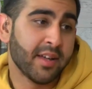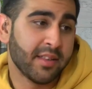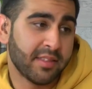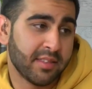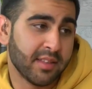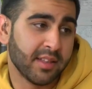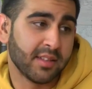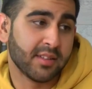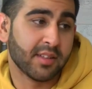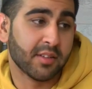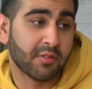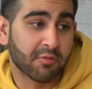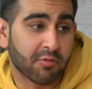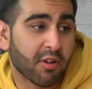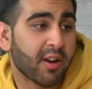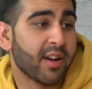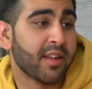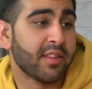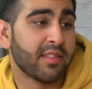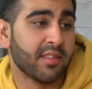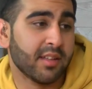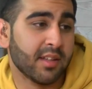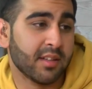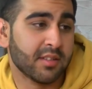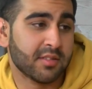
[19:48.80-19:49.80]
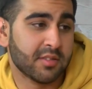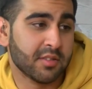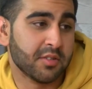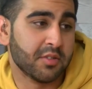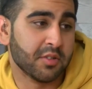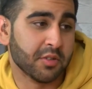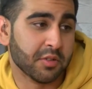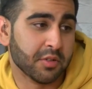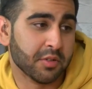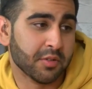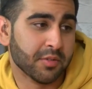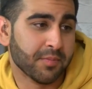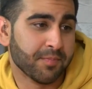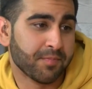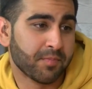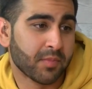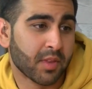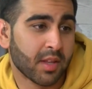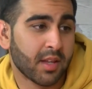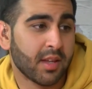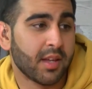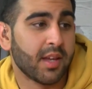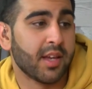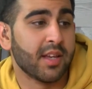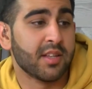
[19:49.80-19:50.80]
think the right thing to do
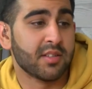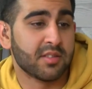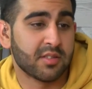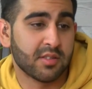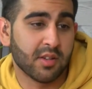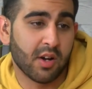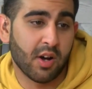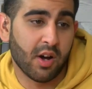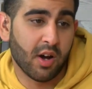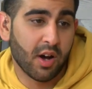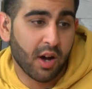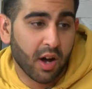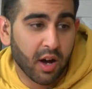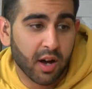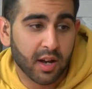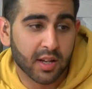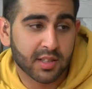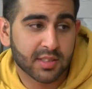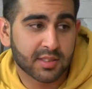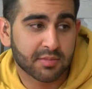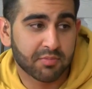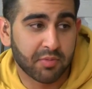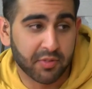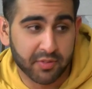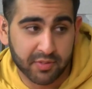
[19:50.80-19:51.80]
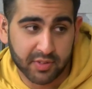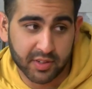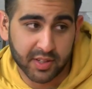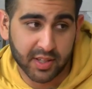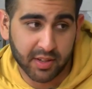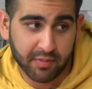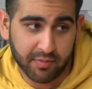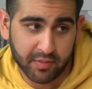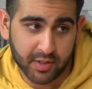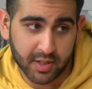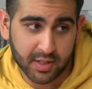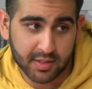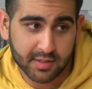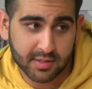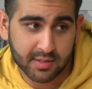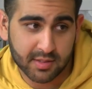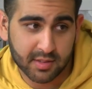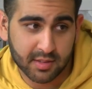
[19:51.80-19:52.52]
is to ask for forgiveness.